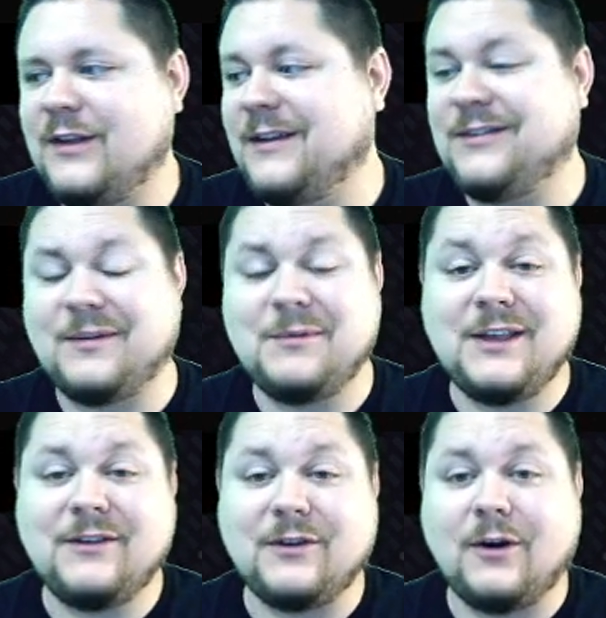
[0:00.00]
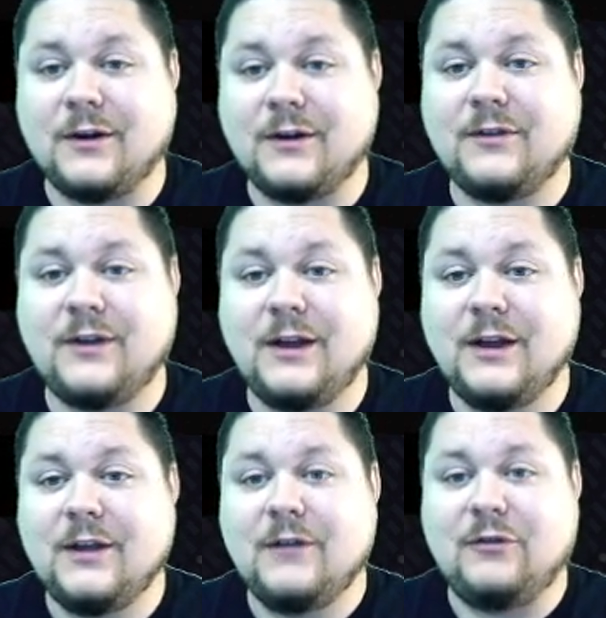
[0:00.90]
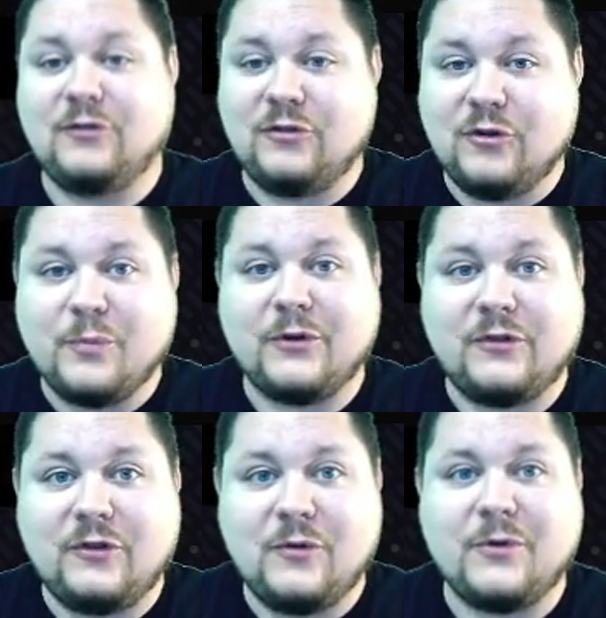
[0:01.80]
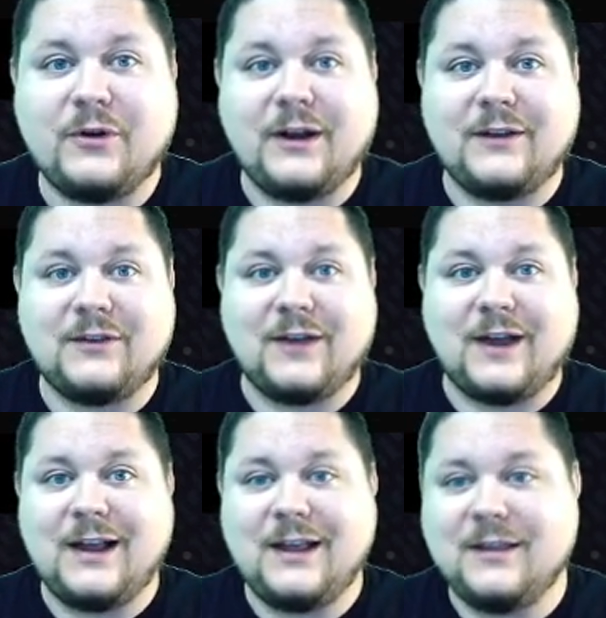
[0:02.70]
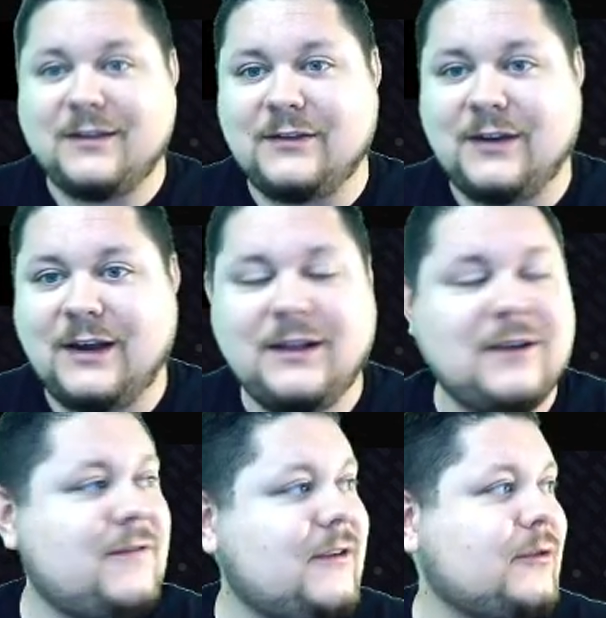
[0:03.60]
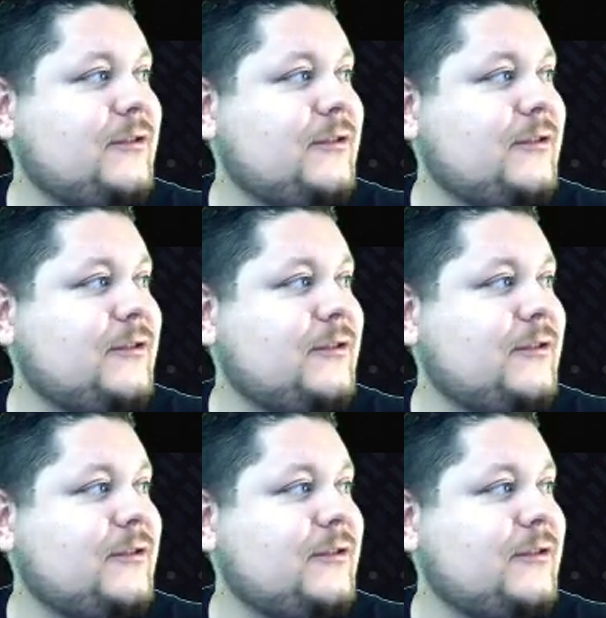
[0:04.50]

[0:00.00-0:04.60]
things. Some of these are honestly super exciting. This is in the official